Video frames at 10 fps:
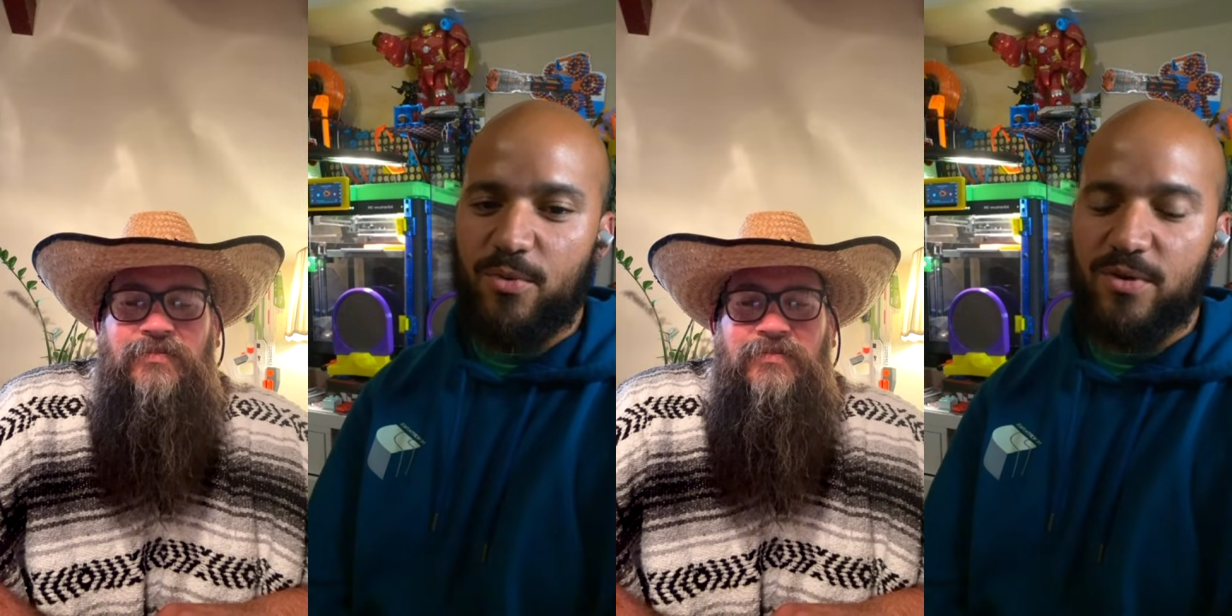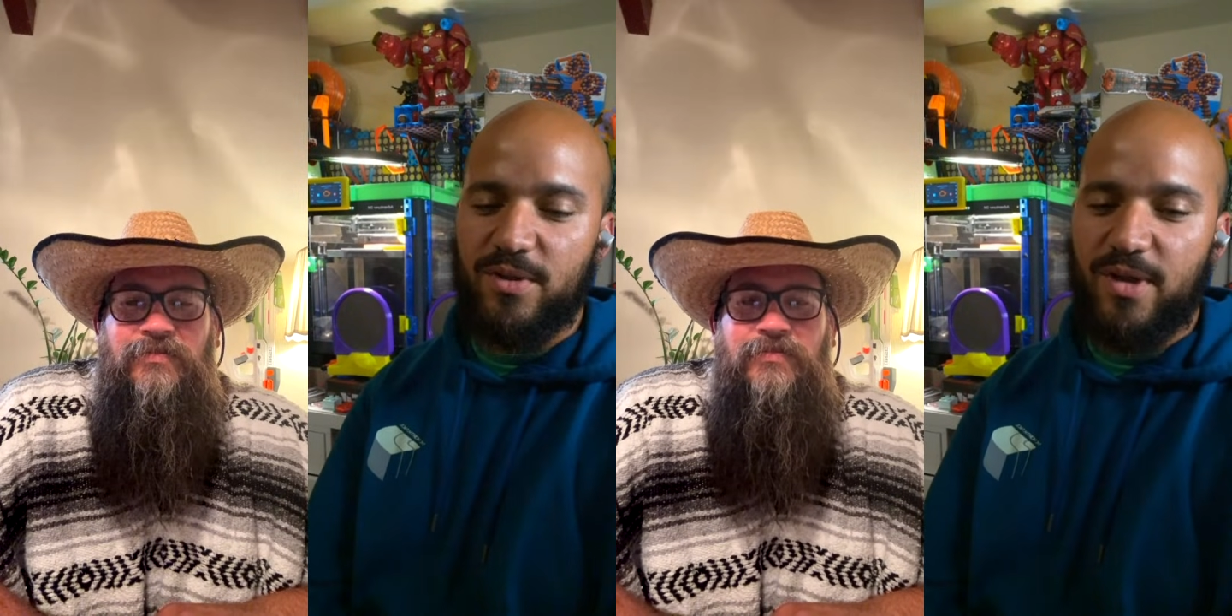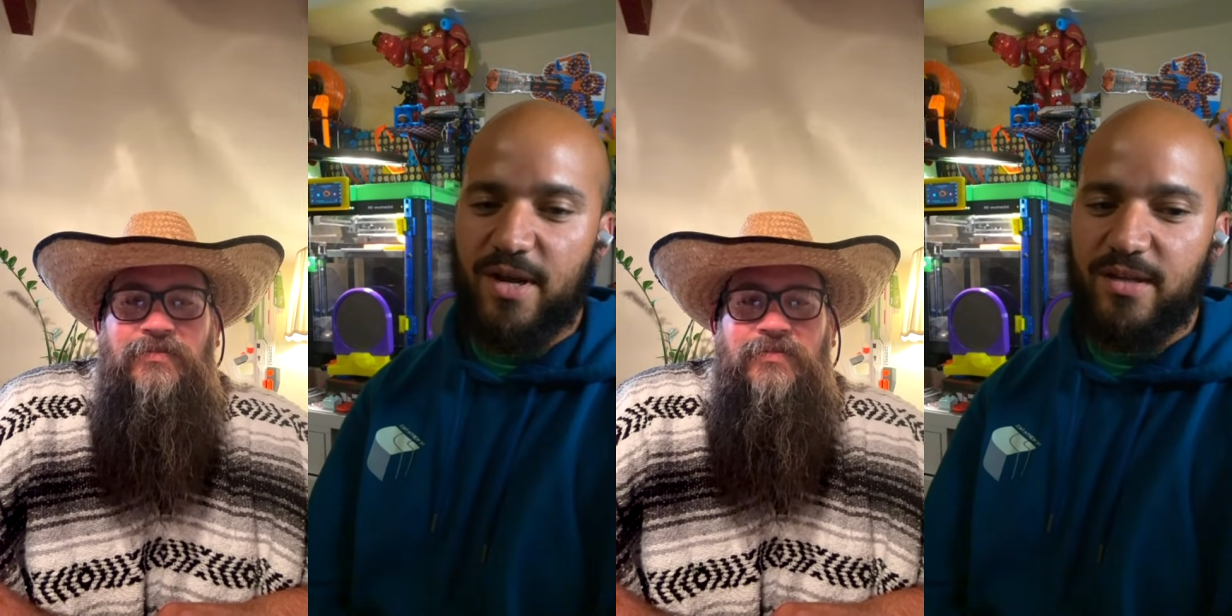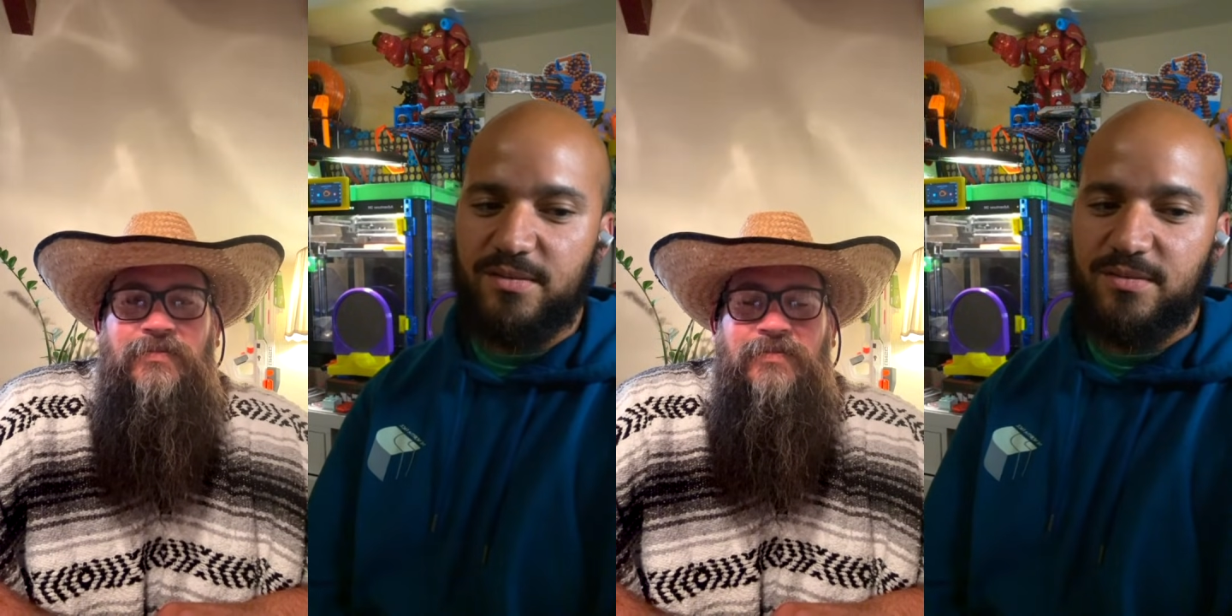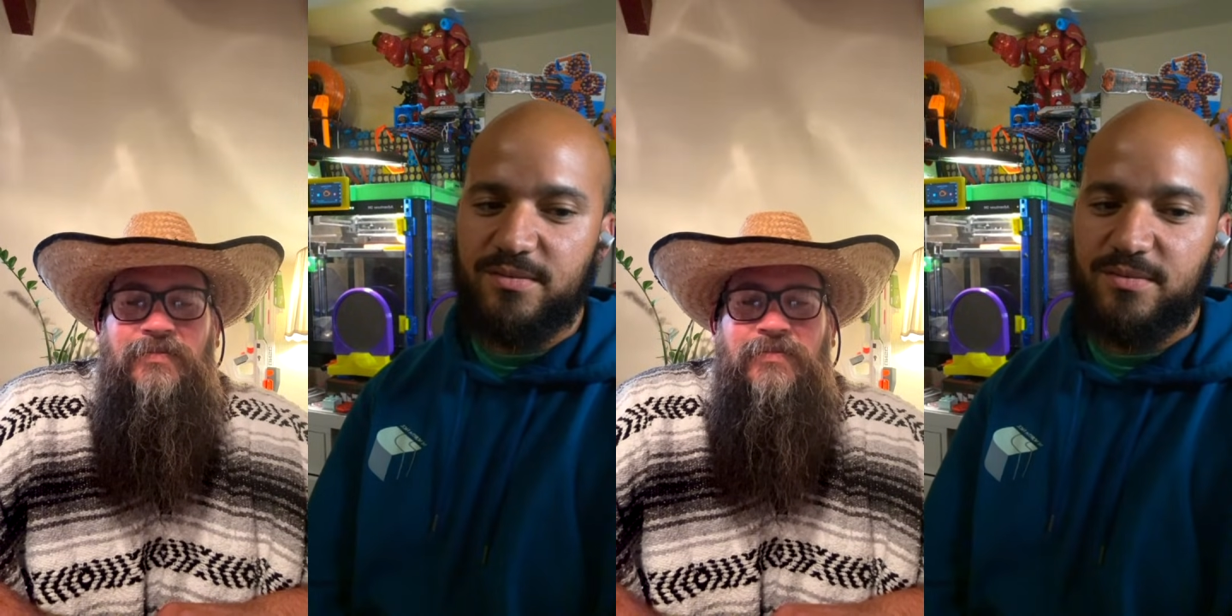
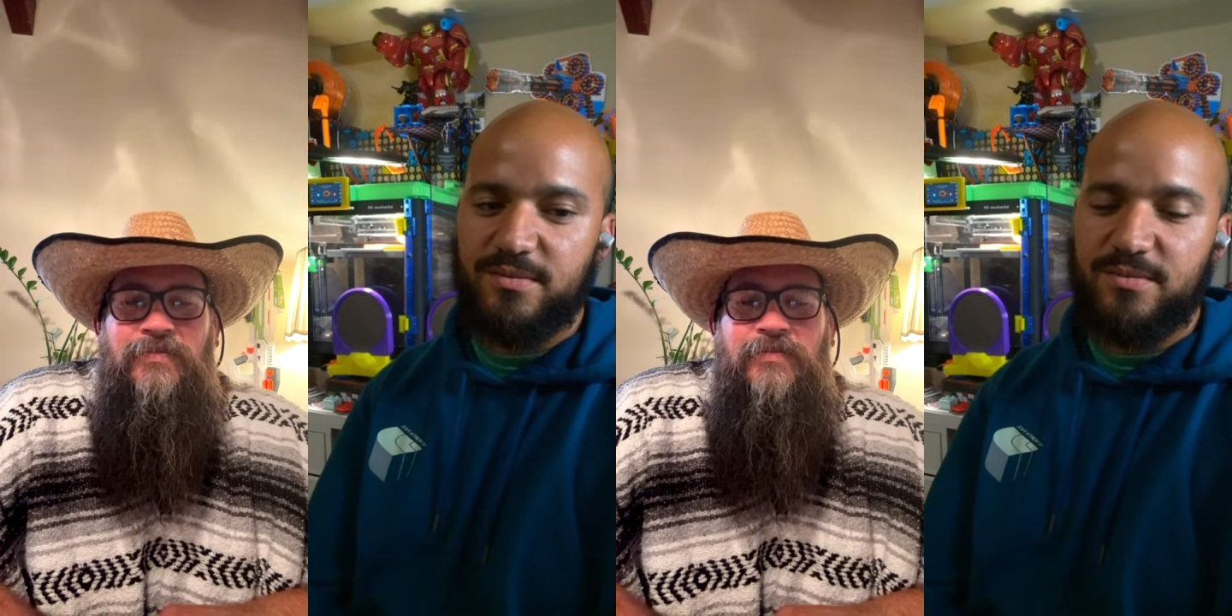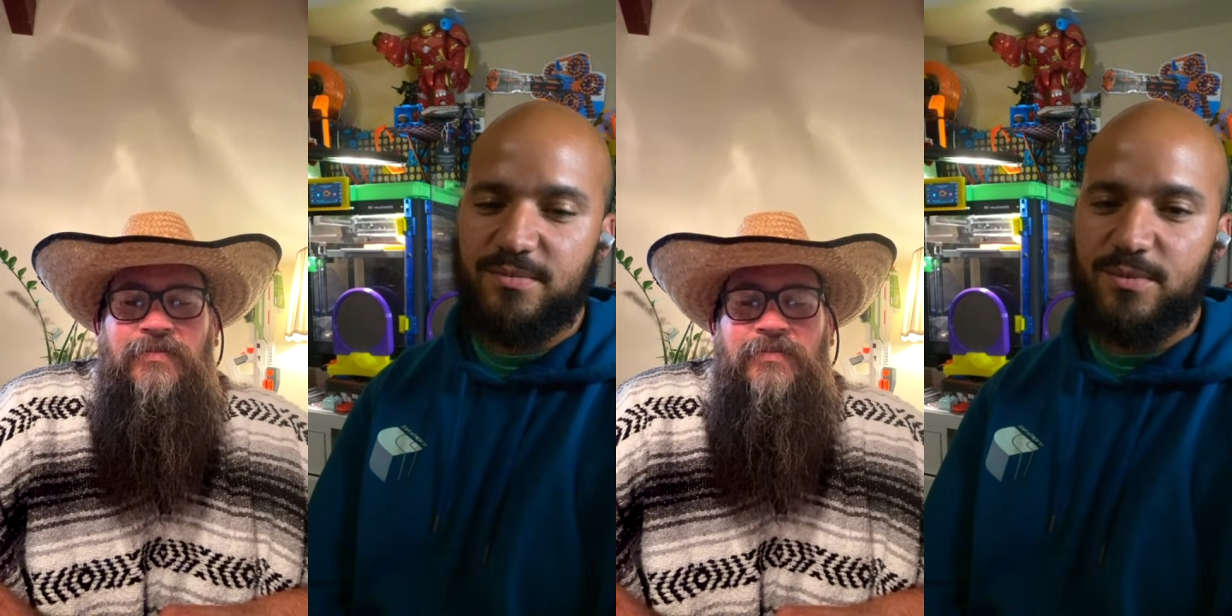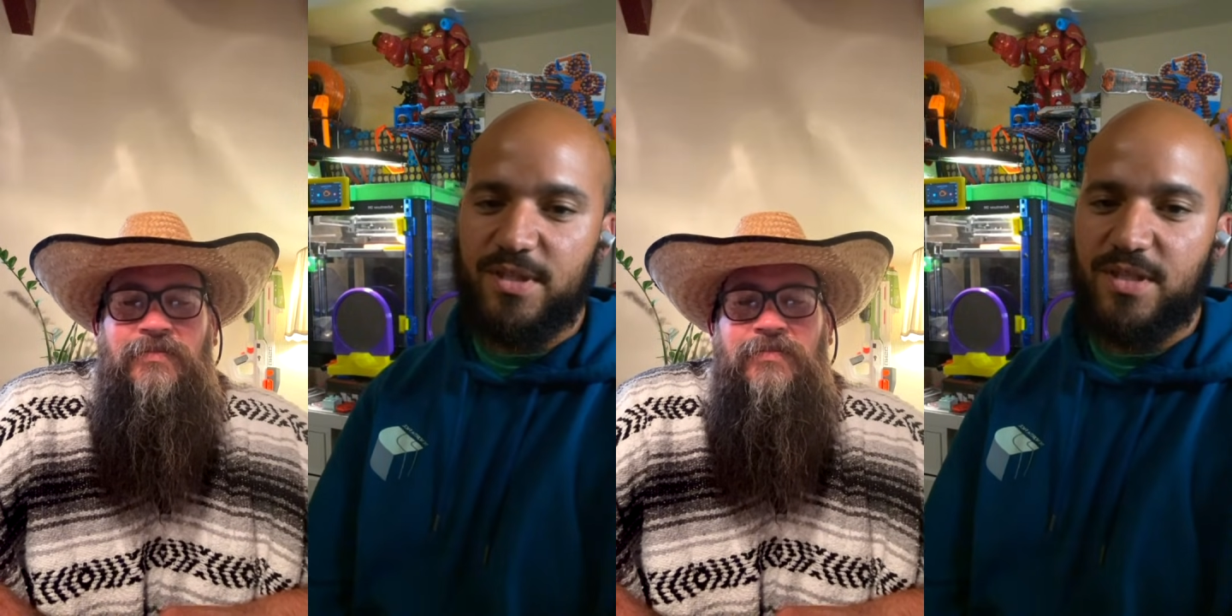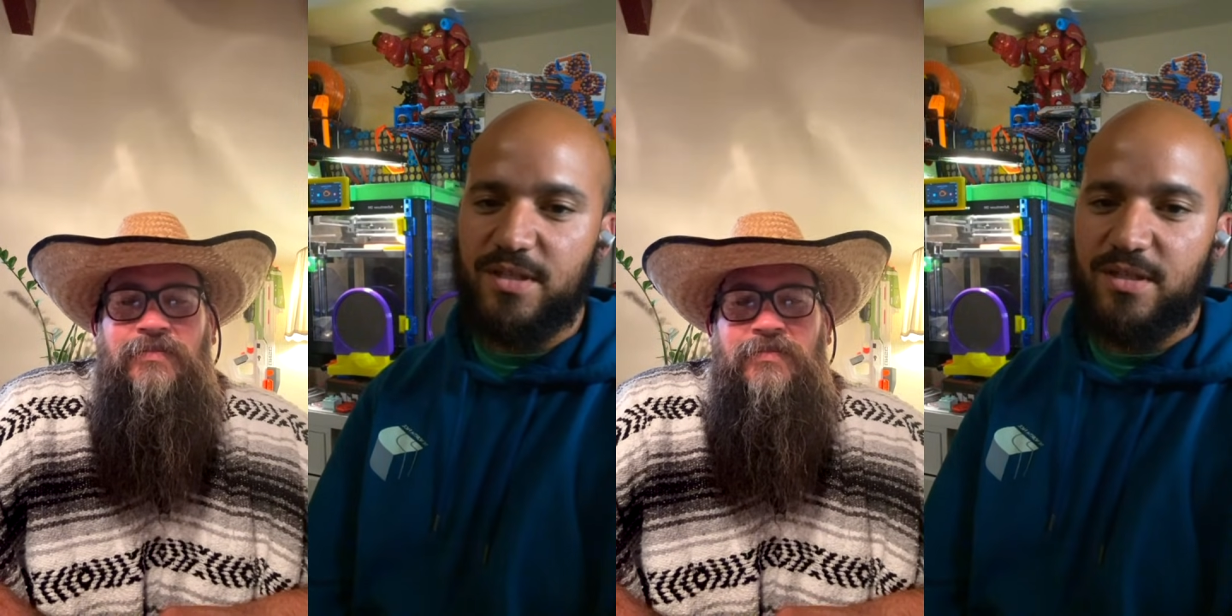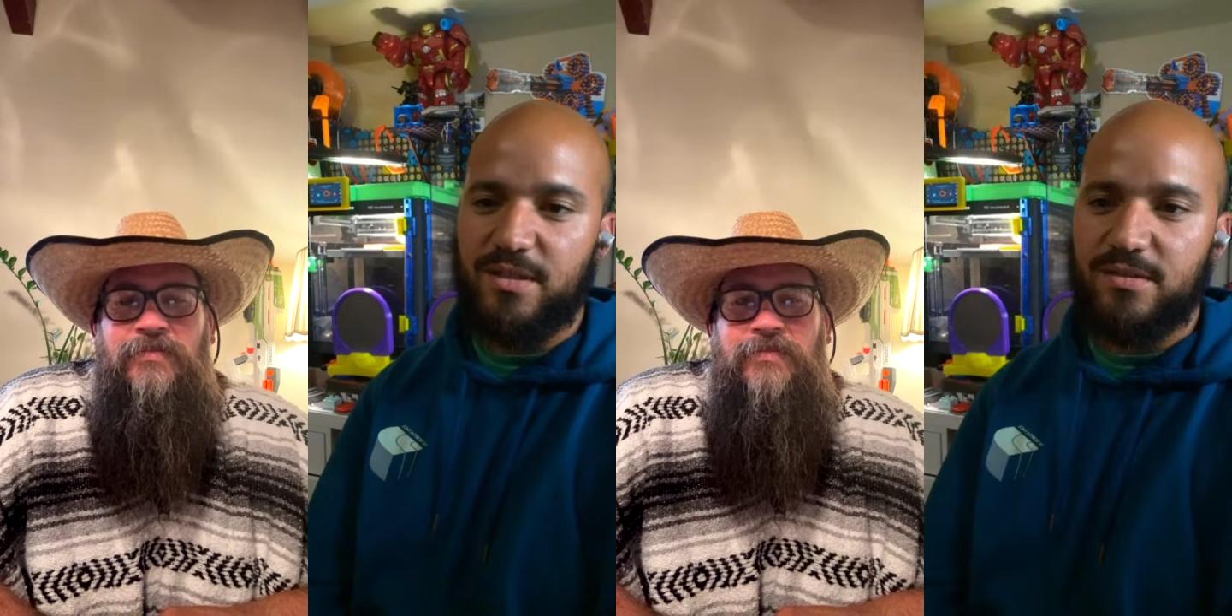borderline with
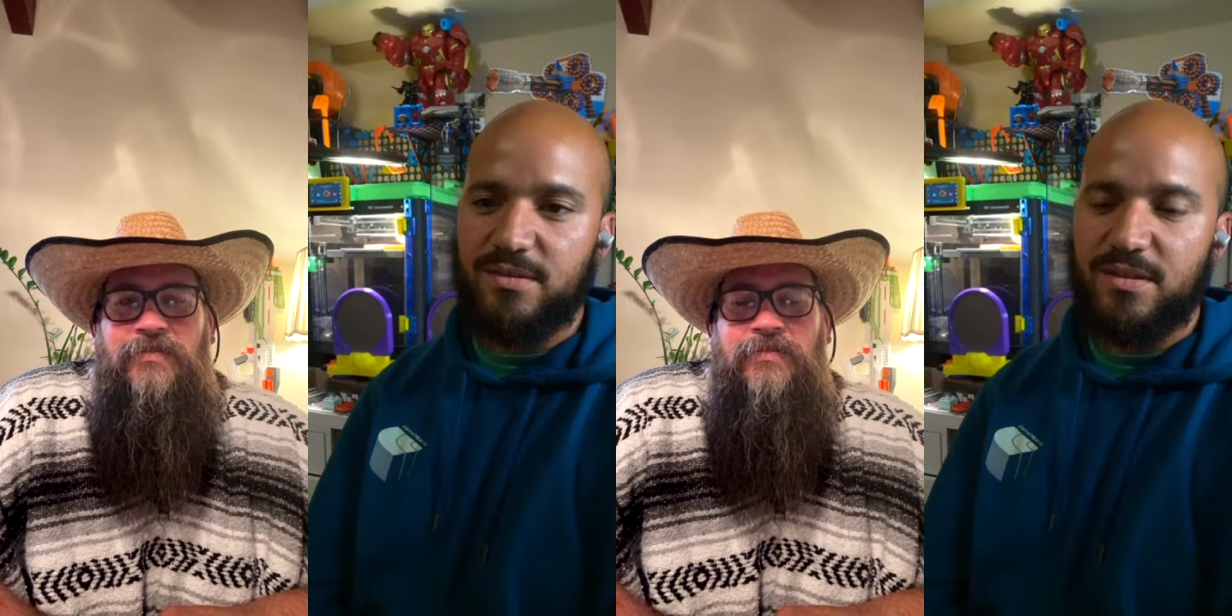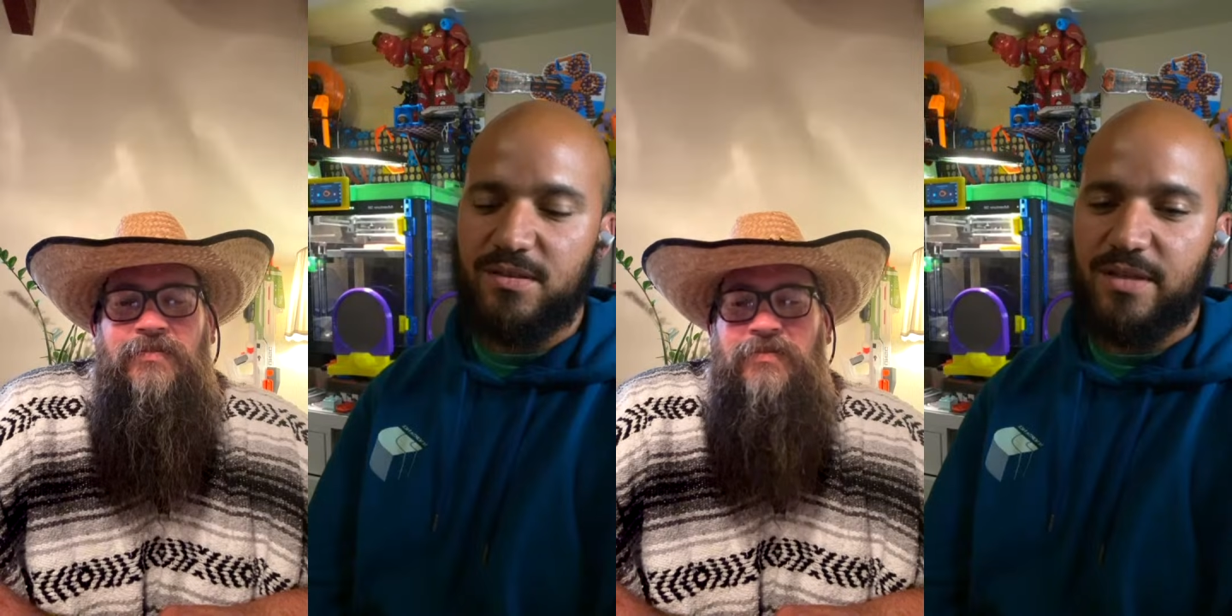the,